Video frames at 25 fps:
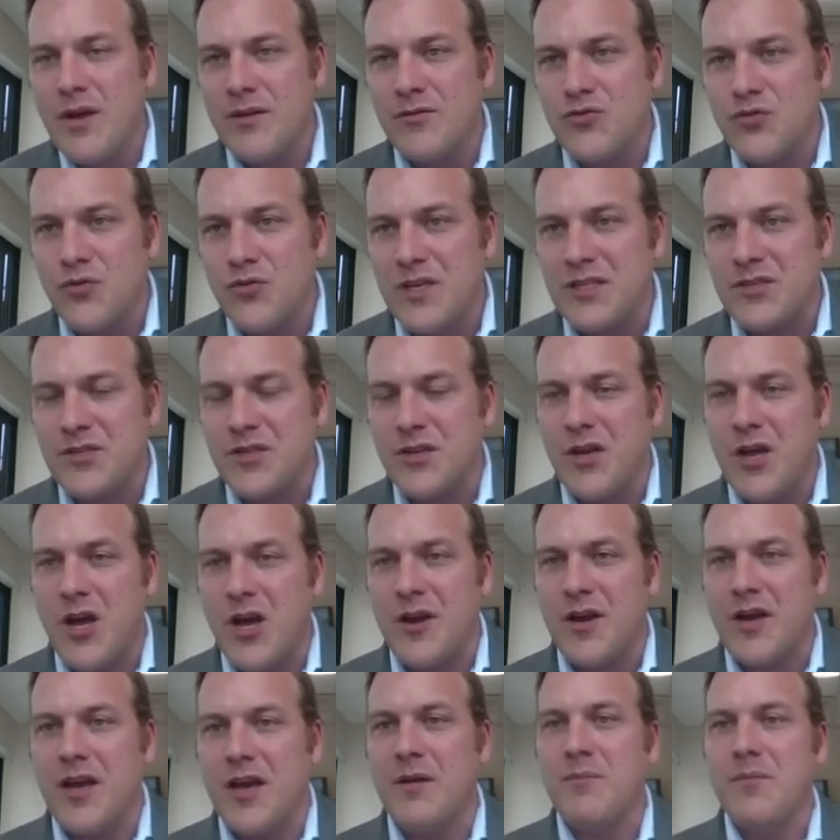traditional
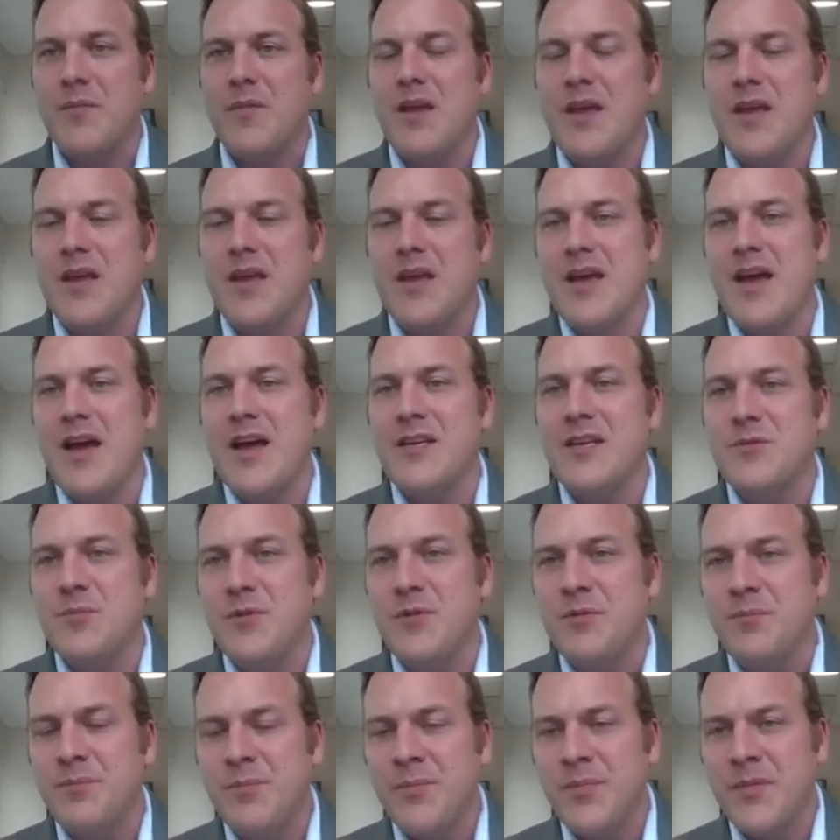owner
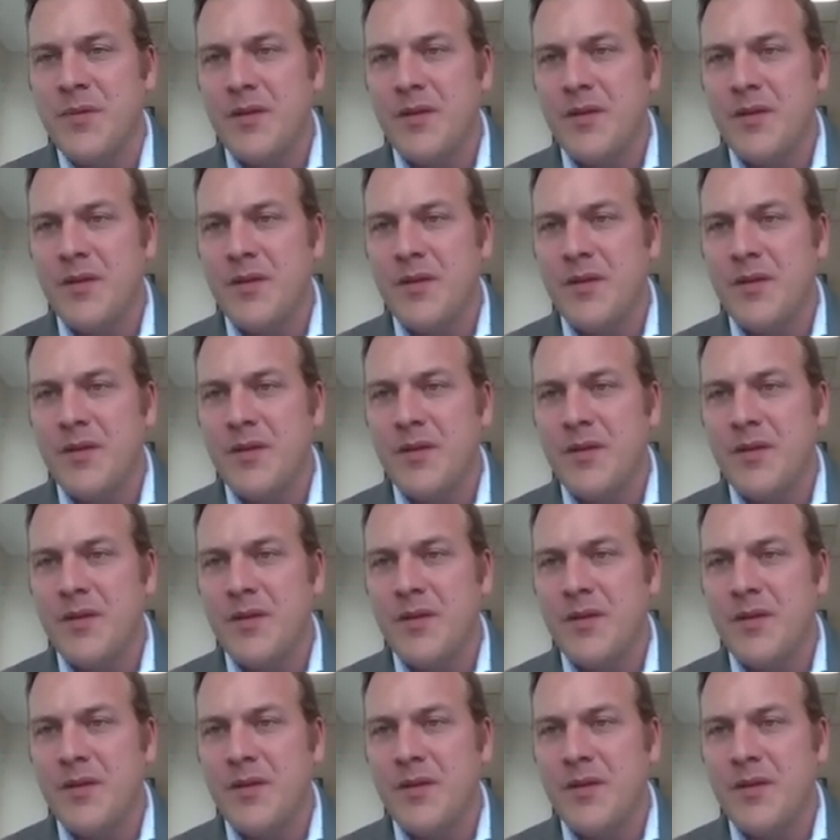engagement.